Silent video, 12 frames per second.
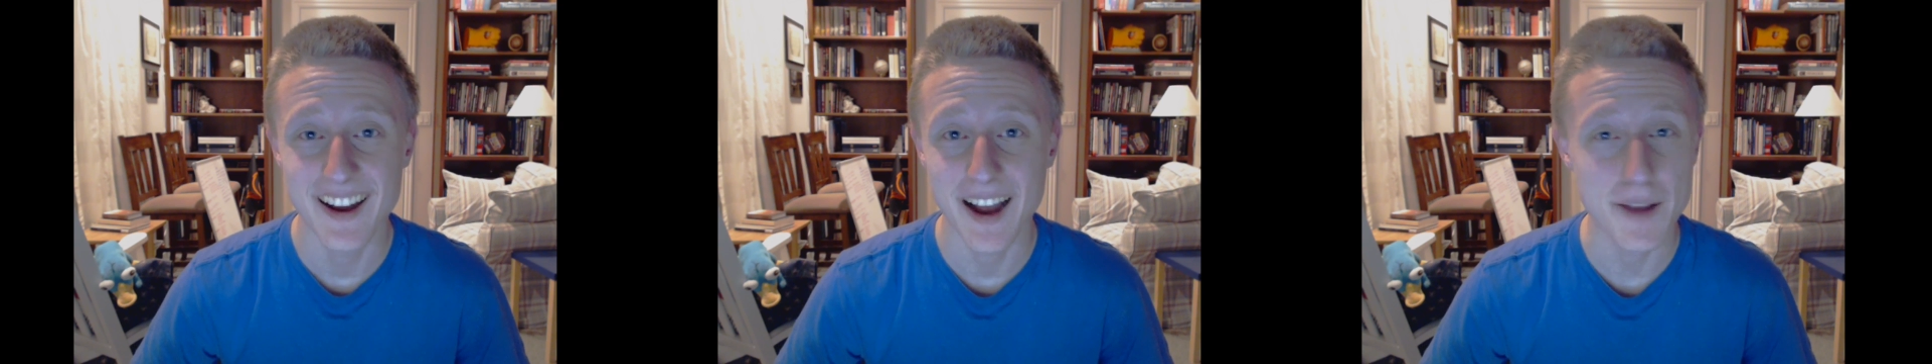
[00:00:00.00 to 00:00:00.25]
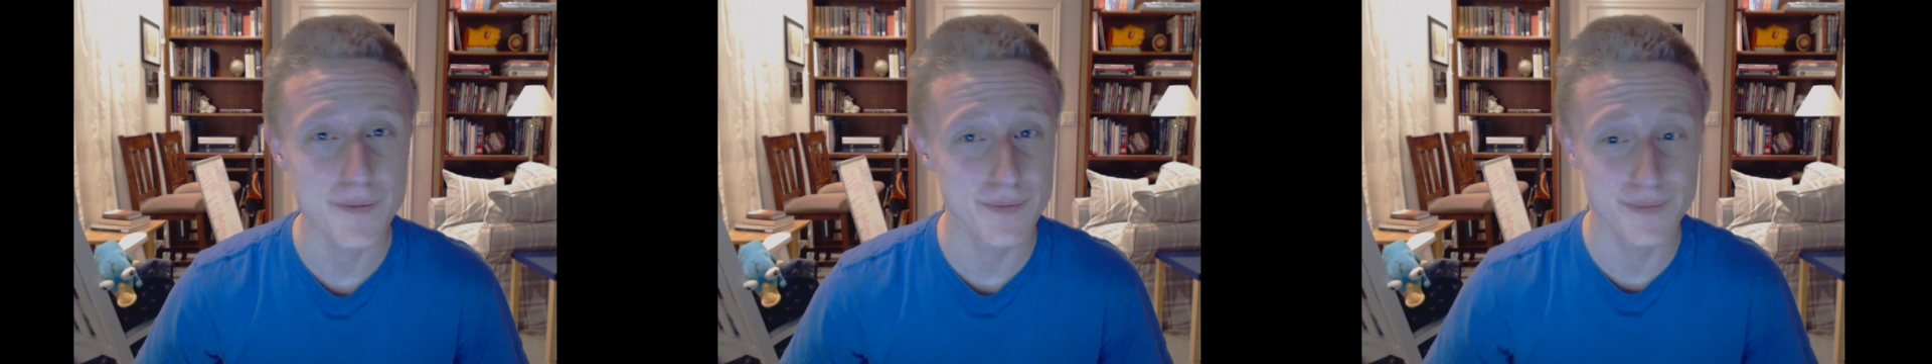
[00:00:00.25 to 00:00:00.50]

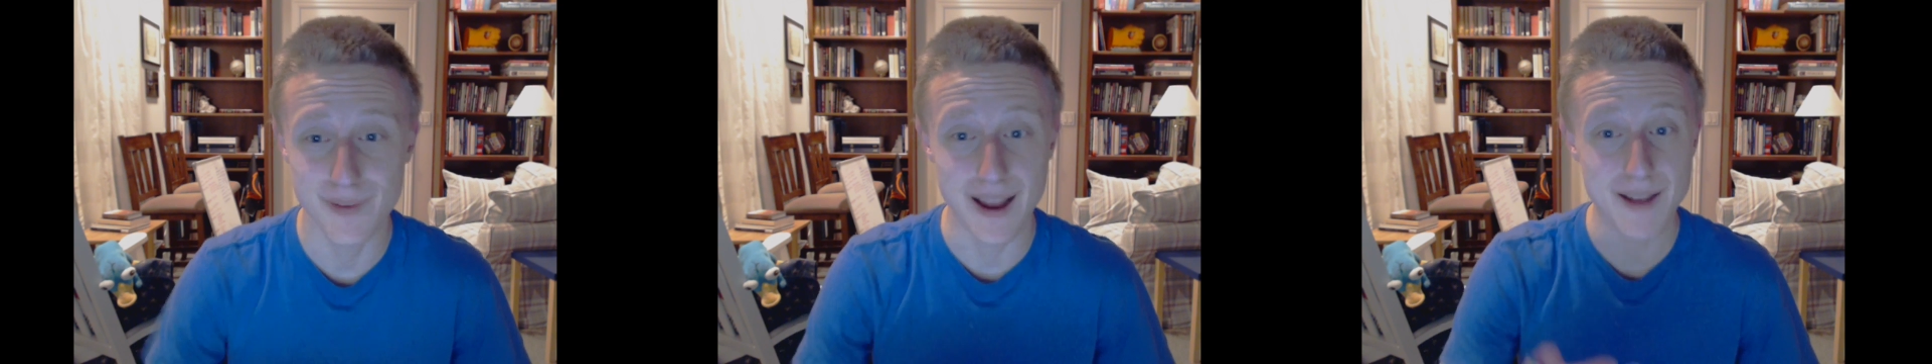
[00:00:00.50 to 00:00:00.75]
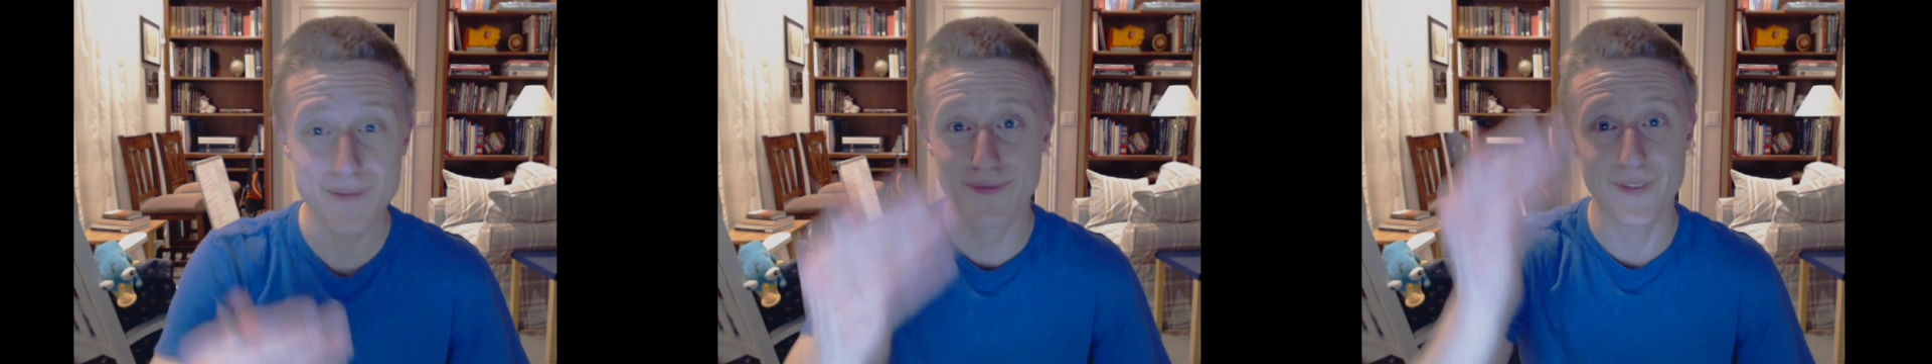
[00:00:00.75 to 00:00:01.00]
I've
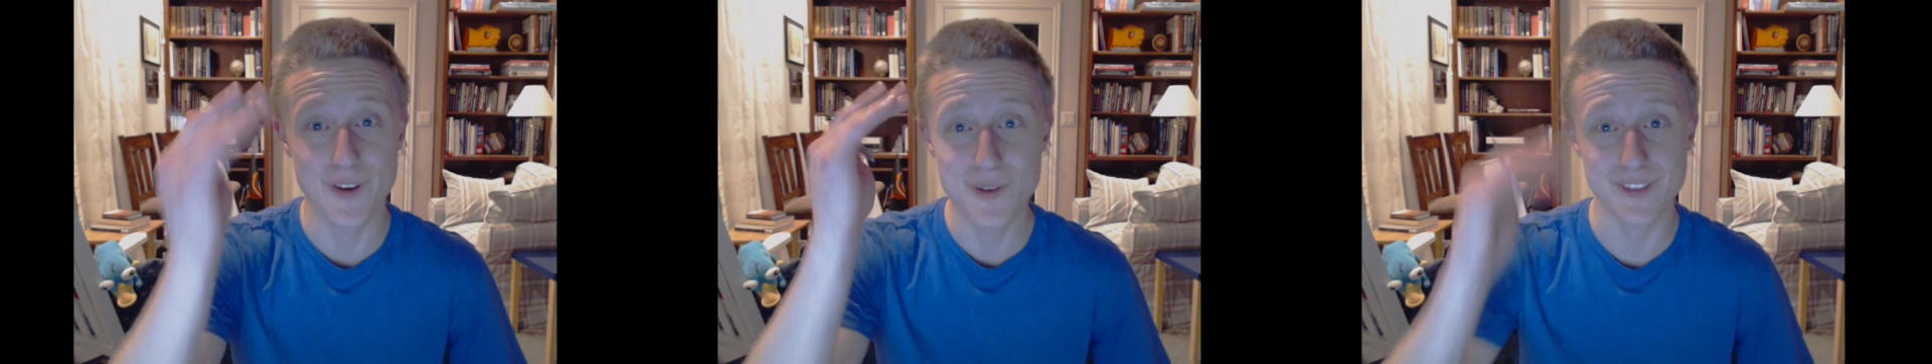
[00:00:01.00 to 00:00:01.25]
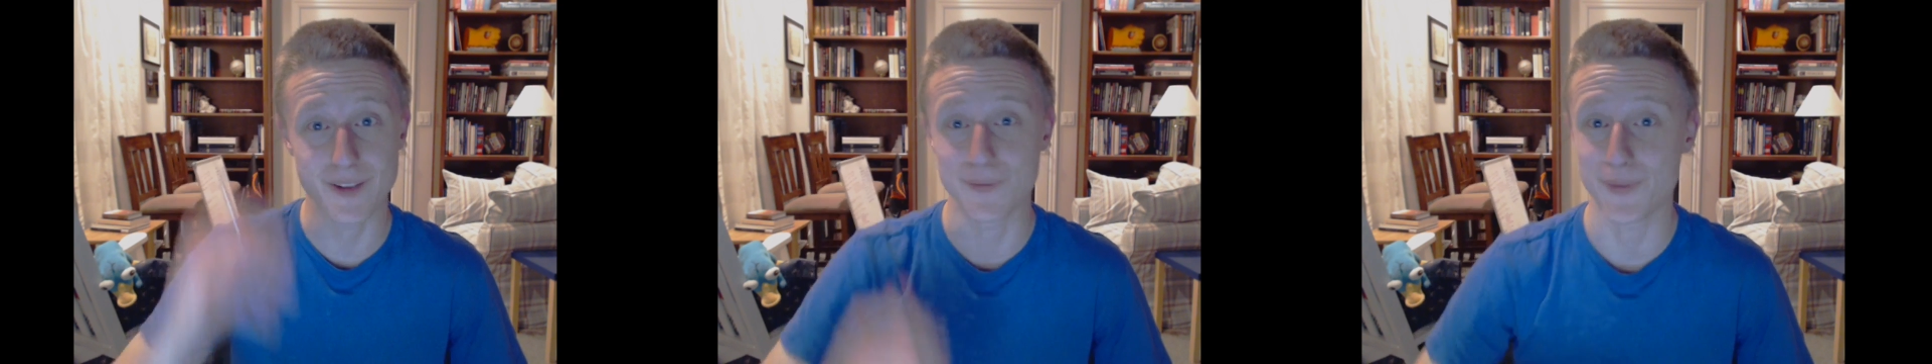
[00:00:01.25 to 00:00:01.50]

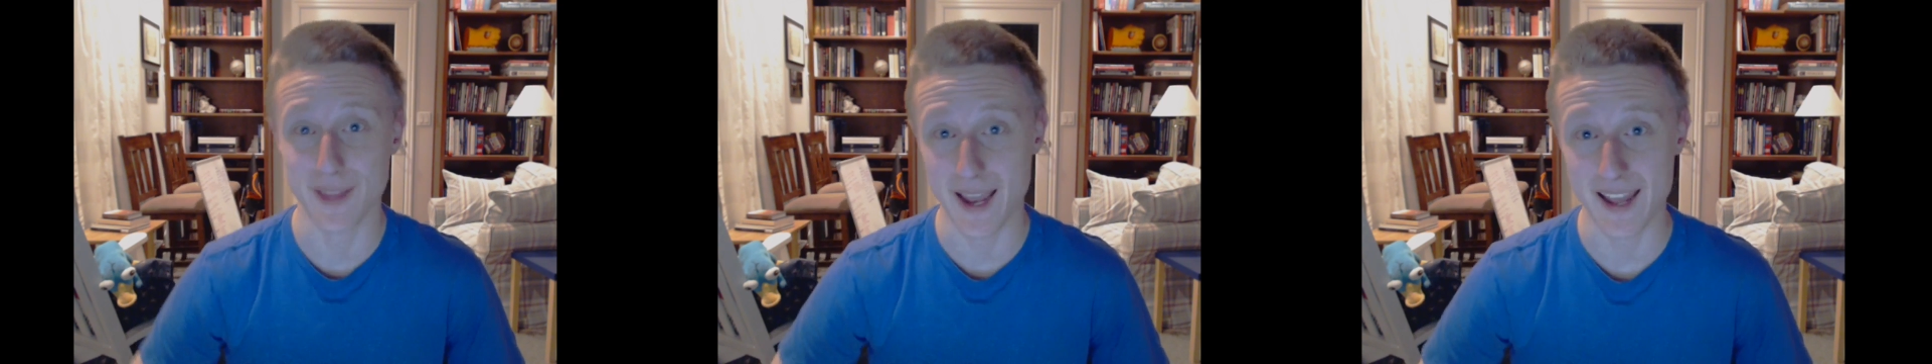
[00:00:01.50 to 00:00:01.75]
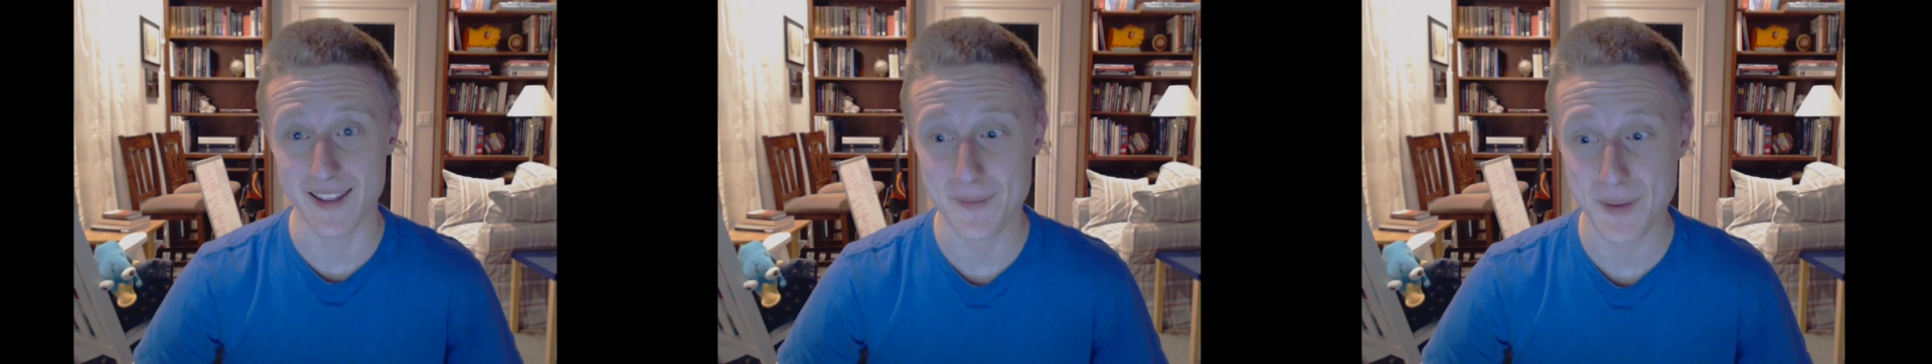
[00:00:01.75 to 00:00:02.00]
used it for
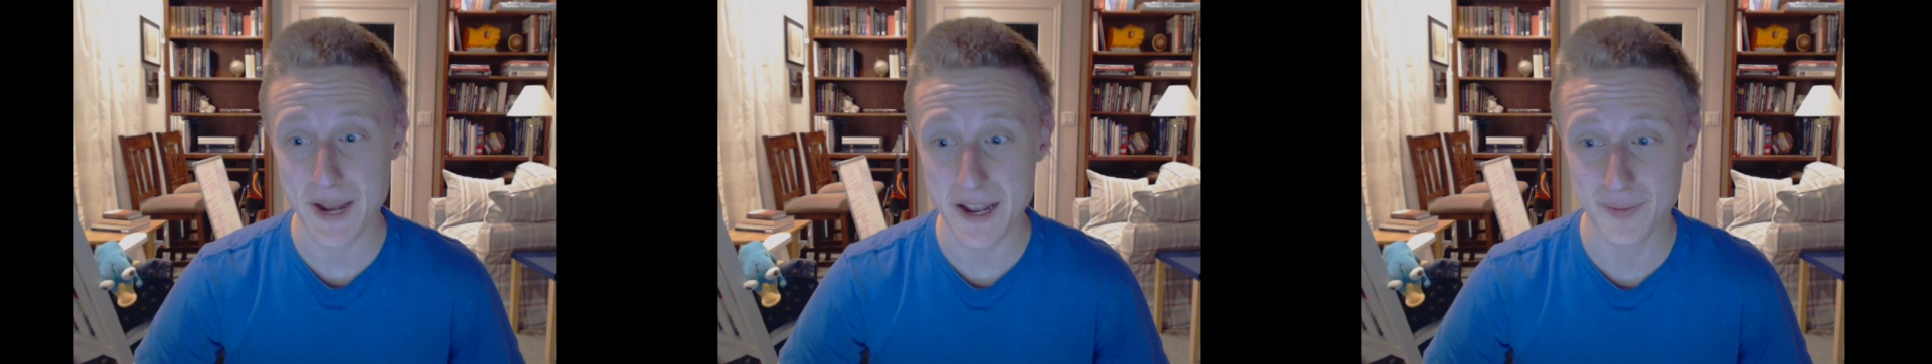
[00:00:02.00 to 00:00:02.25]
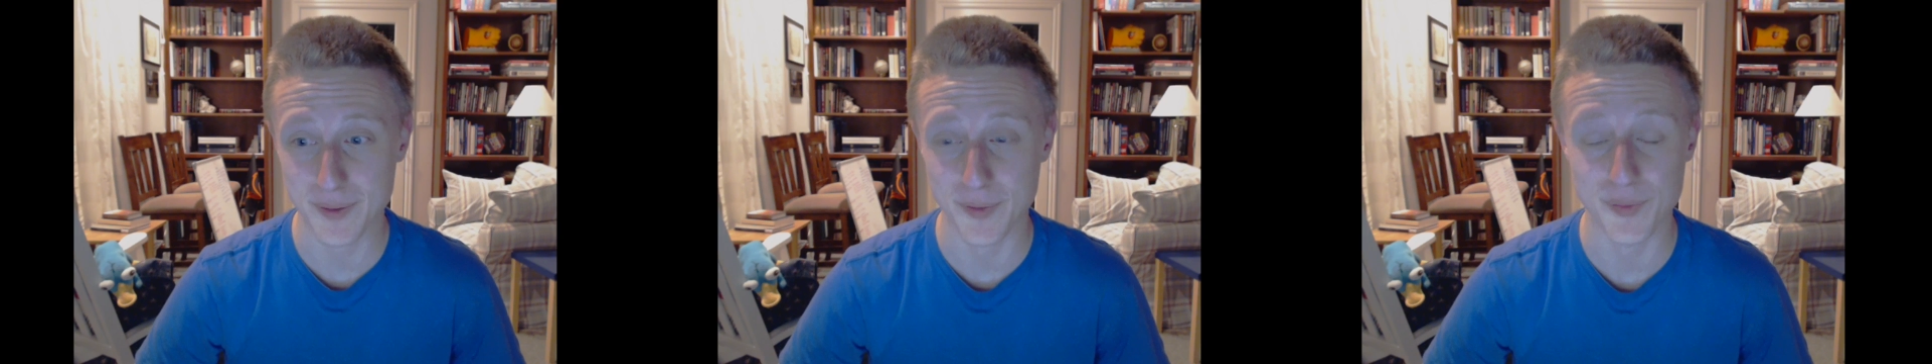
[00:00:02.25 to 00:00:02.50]
that in the
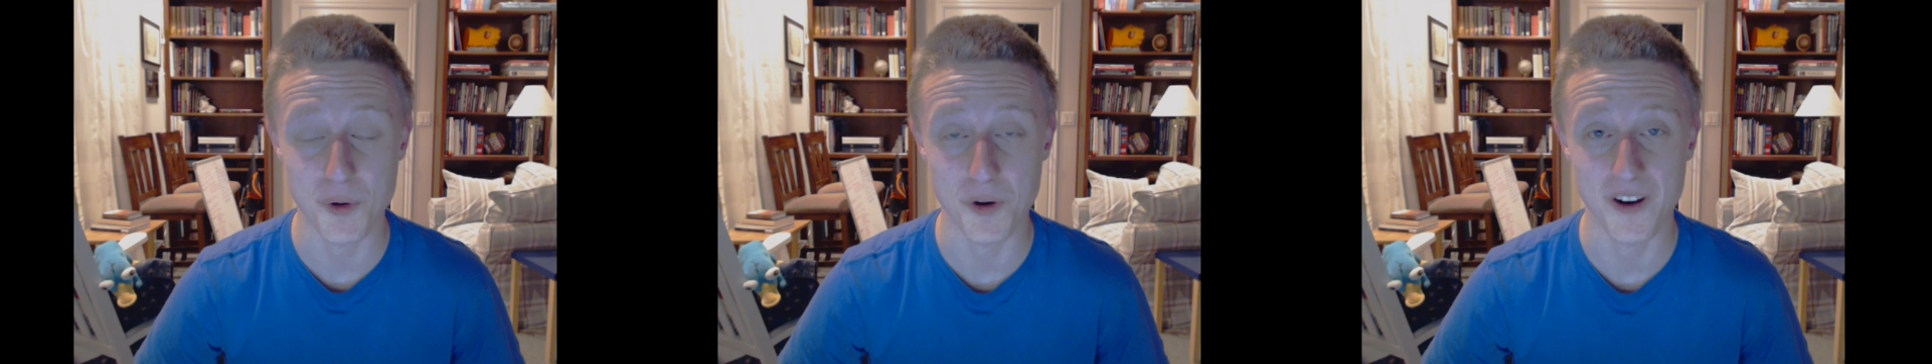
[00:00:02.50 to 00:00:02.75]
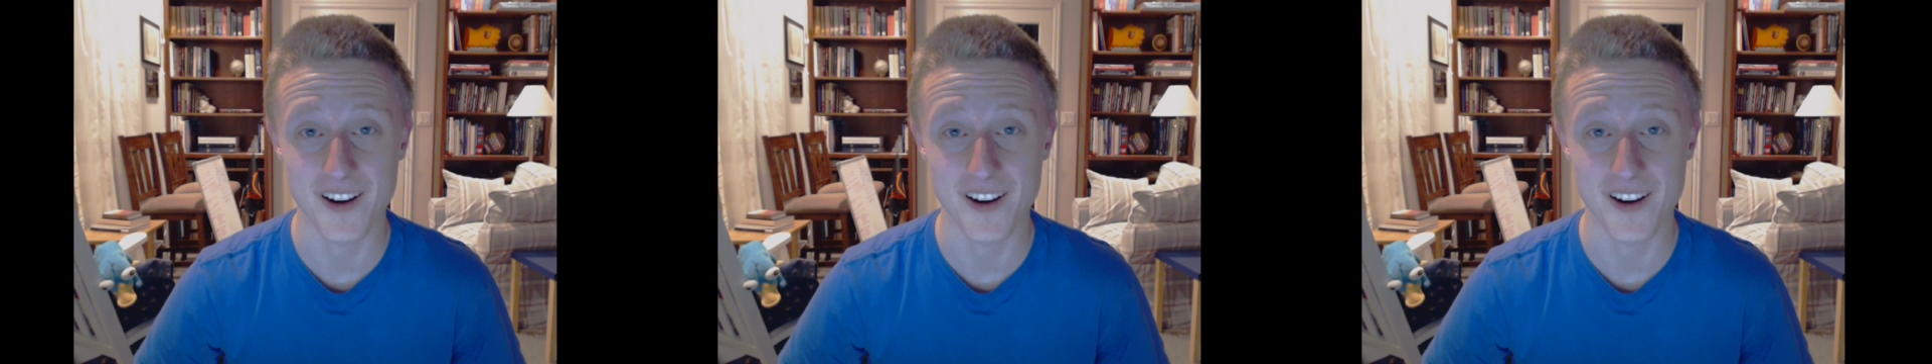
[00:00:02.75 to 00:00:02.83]
past before.